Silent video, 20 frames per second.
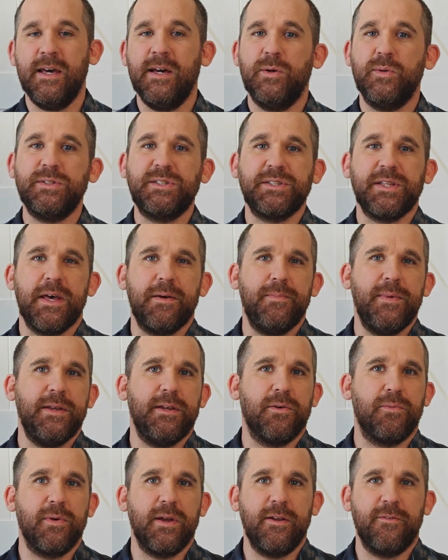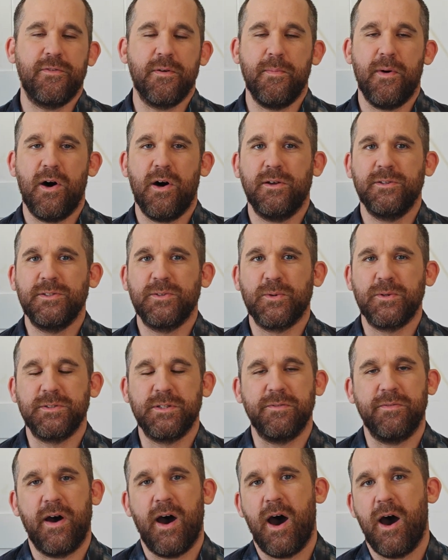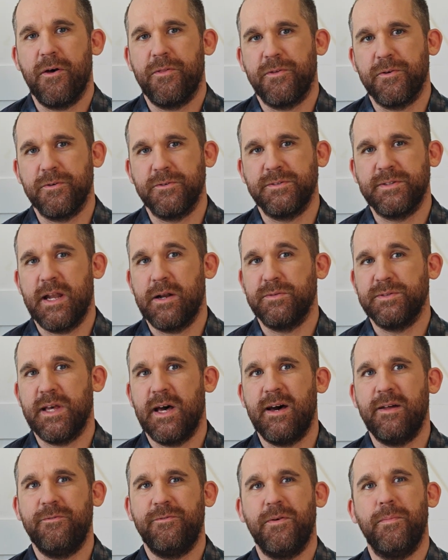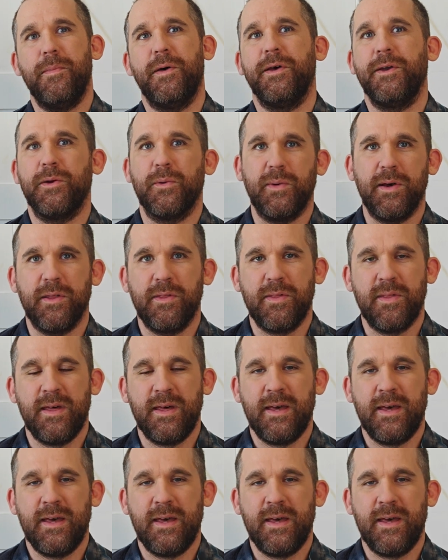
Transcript: which led me to read from all sorts of authors that I was unfamiliar with.